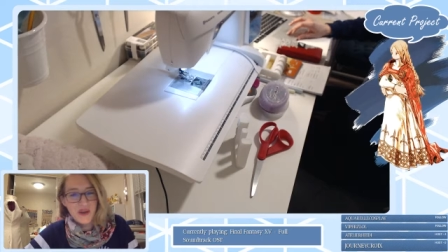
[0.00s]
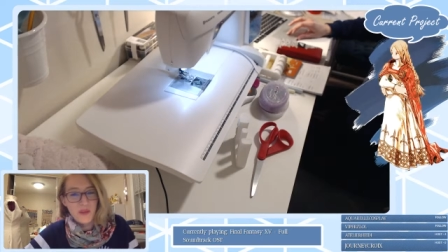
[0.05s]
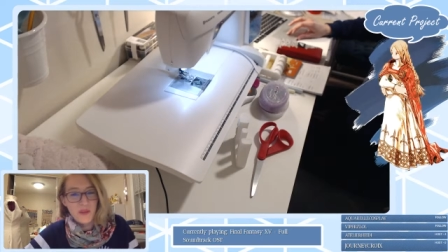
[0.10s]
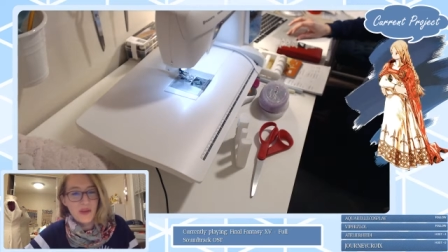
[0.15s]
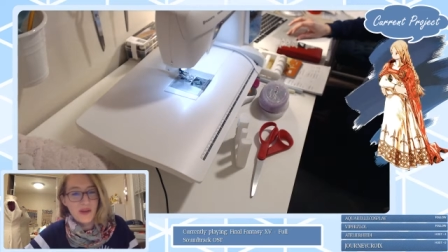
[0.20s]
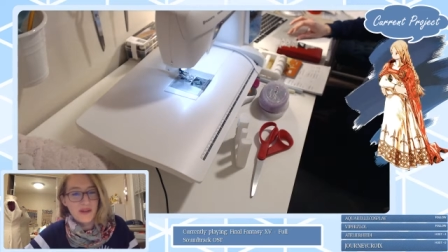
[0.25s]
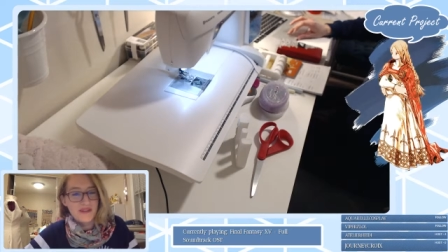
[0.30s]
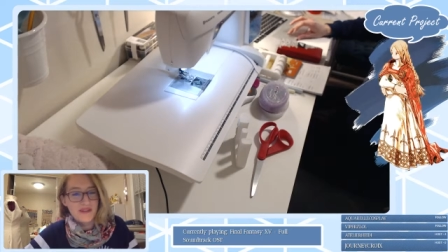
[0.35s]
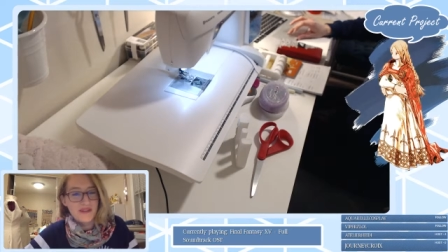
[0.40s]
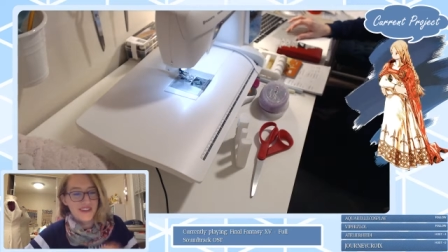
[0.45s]

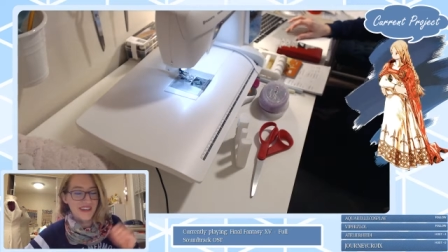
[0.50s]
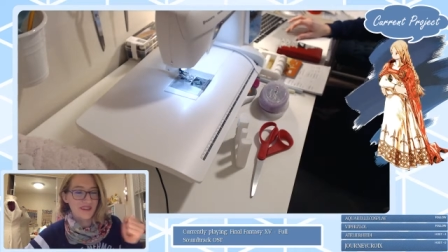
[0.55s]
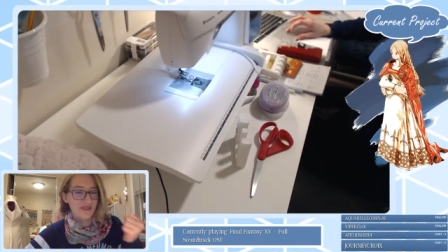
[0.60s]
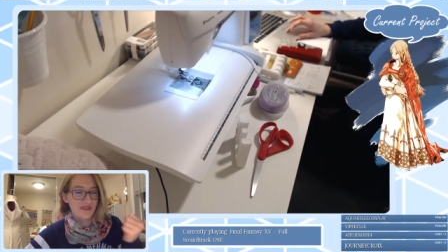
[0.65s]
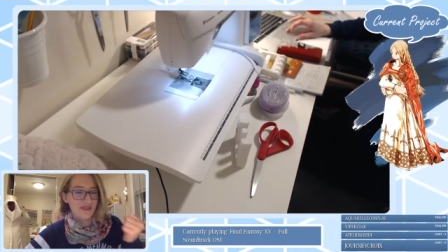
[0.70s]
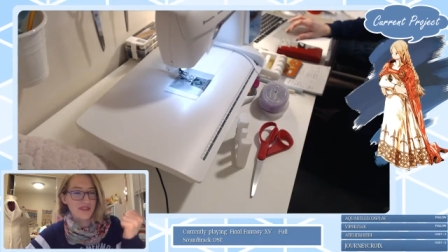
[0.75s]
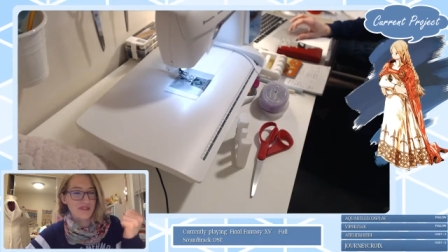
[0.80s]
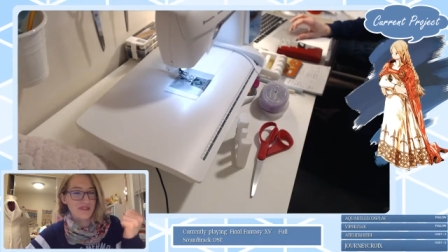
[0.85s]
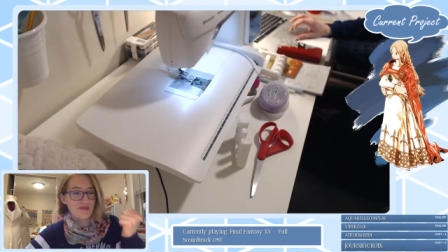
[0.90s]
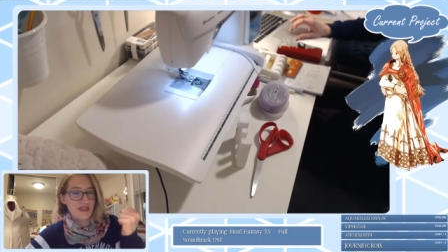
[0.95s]
bouncing
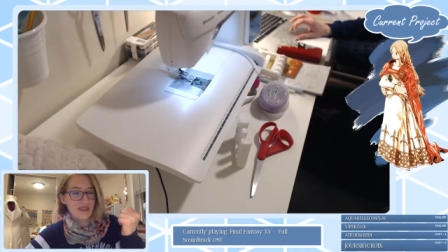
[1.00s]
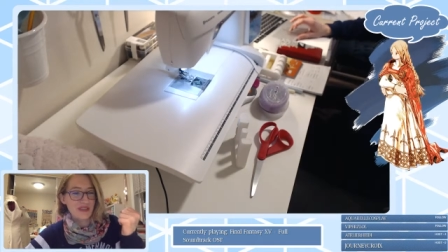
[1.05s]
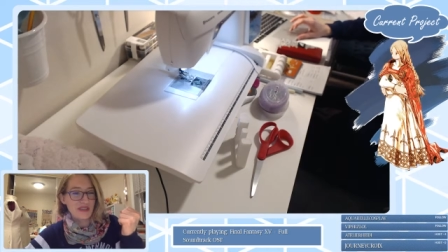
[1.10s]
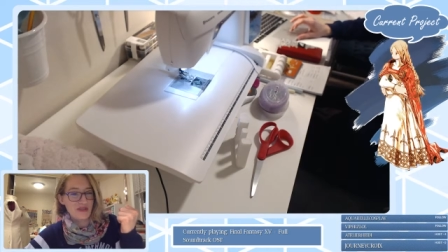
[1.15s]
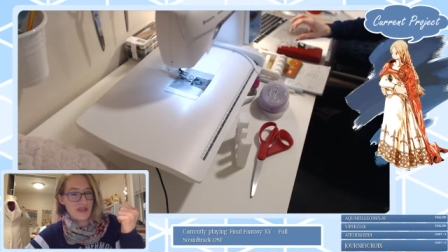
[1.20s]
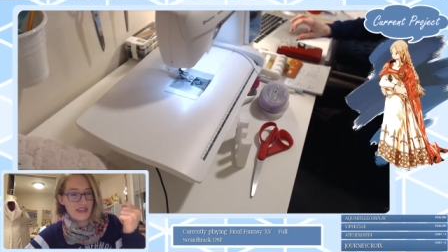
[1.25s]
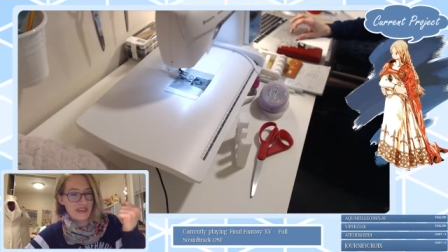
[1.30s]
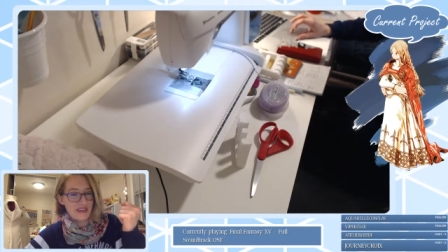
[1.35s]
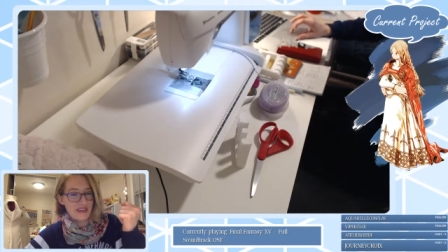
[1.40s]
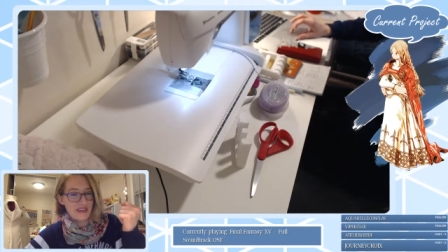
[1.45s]
across my
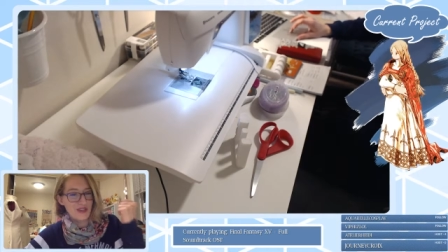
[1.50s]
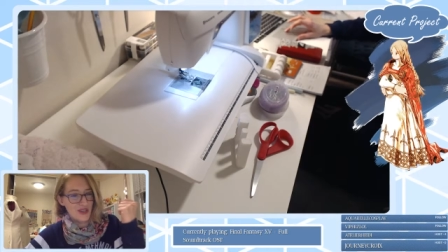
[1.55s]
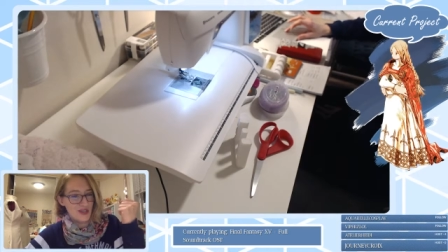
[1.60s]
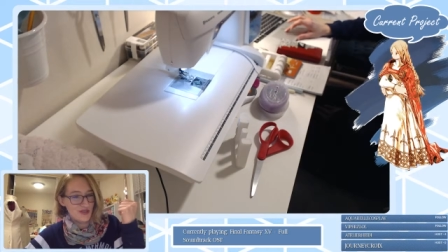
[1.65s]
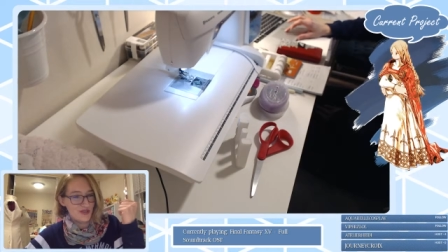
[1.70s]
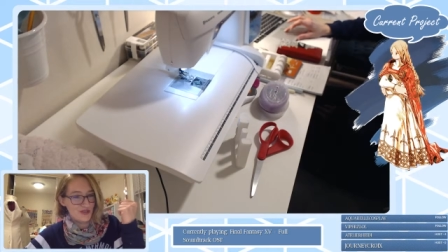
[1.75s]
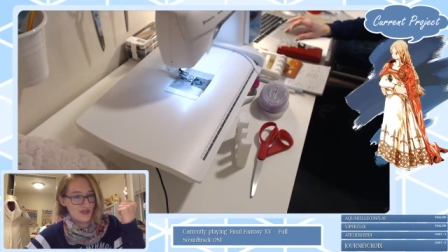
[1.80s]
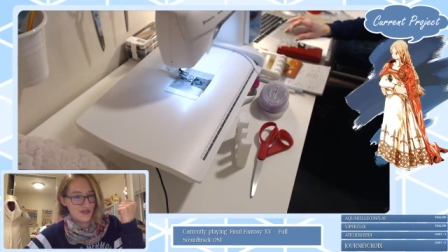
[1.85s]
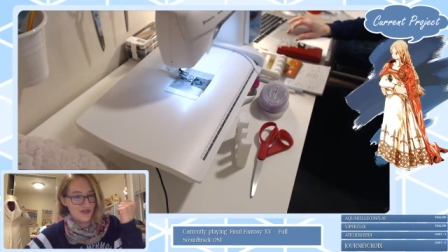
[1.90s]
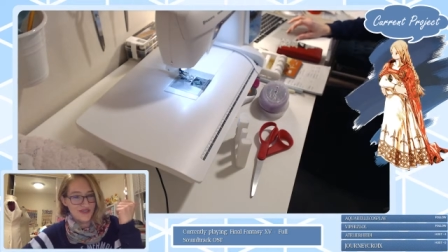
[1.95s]
stream.
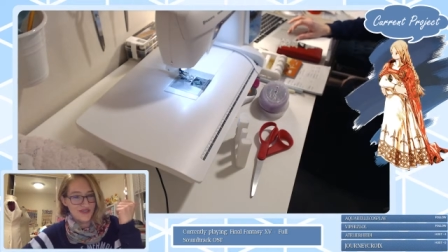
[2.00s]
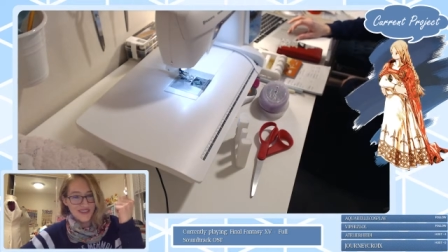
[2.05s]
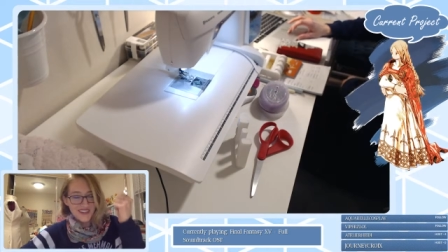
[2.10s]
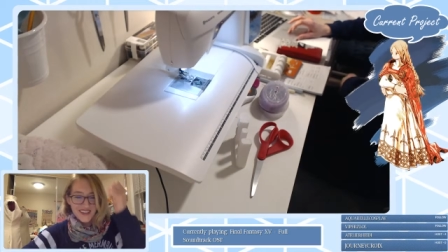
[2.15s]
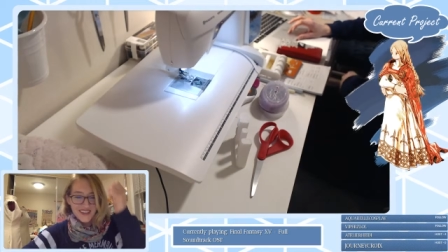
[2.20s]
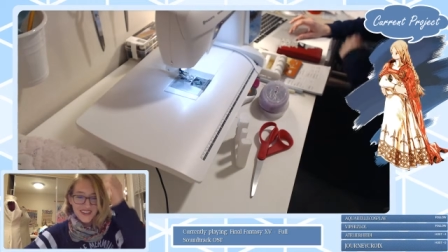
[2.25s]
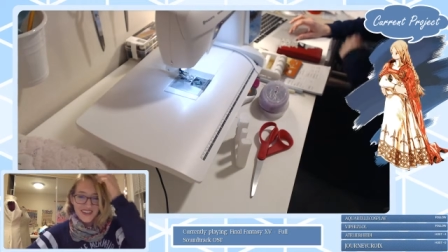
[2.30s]
Yes,